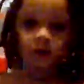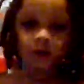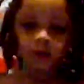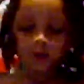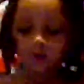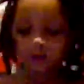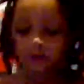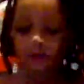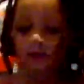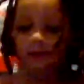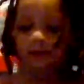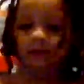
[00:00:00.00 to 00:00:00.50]

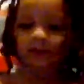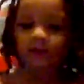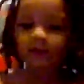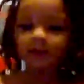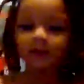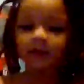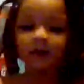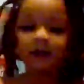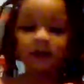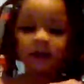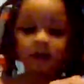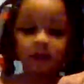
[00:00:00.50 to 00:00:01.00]
this.
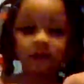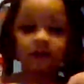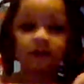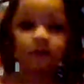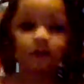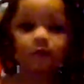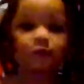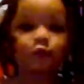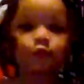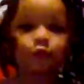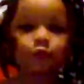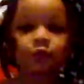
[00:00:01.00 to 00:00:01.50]

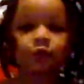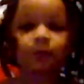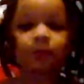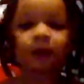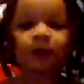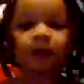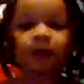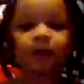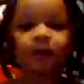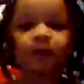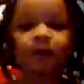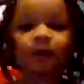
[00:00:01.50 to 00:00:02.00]
If you want to
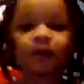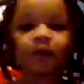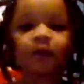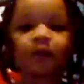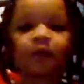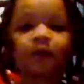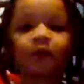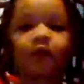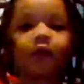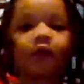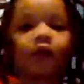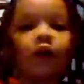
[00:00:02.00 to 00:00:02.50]
make
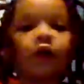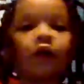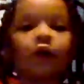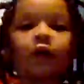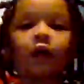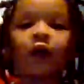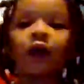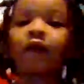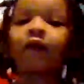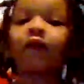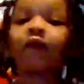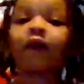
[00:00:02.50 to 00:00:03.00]
this,
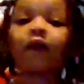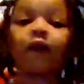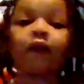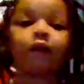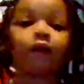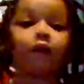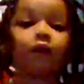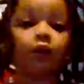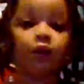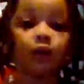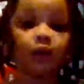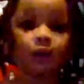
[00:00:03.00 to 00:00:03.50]
that takes a
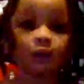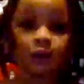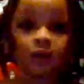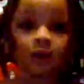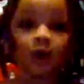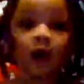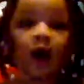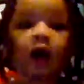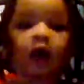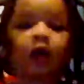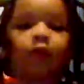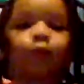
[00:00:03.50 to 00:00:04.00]

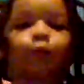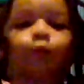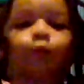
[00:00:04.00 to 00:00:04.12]
lot of